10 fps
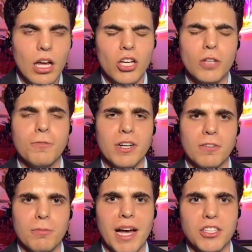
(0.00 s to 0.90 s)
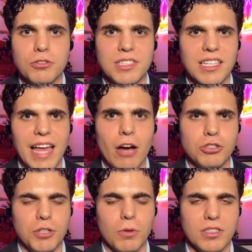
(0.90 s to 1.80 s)
A good friend of mine used an
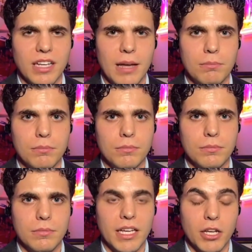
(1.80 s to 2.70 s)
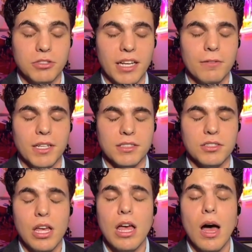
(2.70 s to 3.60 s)
analogy one time. It goes like
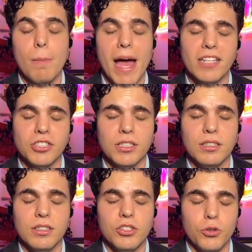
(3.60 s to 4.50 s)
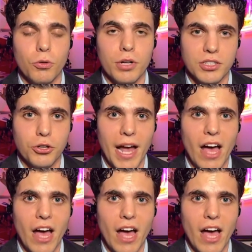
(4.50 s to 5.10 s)
this. Imagine you are in your